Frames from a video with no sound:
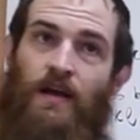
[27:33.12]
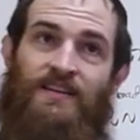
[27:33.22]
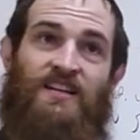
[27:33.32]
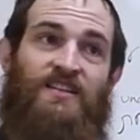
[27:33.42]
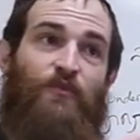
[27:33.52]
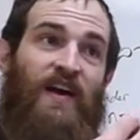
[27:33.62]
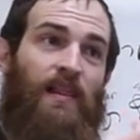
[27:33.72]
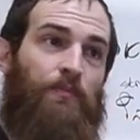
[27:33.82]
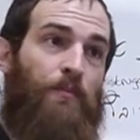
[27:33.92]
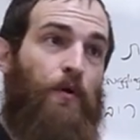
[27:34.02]
And to
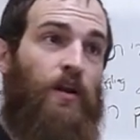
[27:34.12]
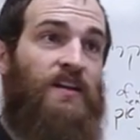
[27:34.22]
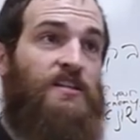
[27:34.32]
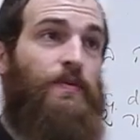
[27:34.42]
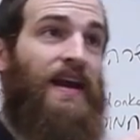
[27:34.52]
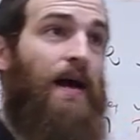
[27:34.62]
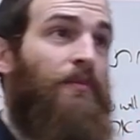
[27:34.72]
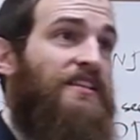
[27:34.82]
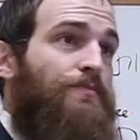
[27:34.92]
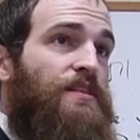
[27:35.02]
develop the body and to
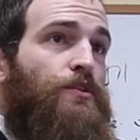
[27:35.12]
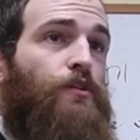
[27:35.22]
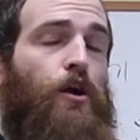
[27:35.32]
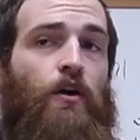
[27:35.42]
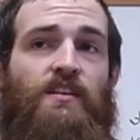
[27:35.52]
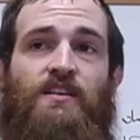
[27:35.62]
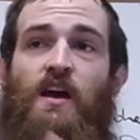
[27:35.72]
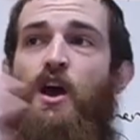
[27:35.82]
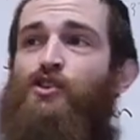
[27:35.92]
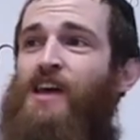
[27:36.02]
become less
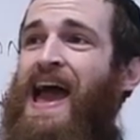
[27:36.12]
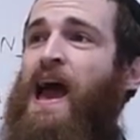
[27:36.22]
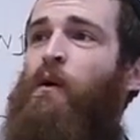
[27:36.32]
material-oriented. So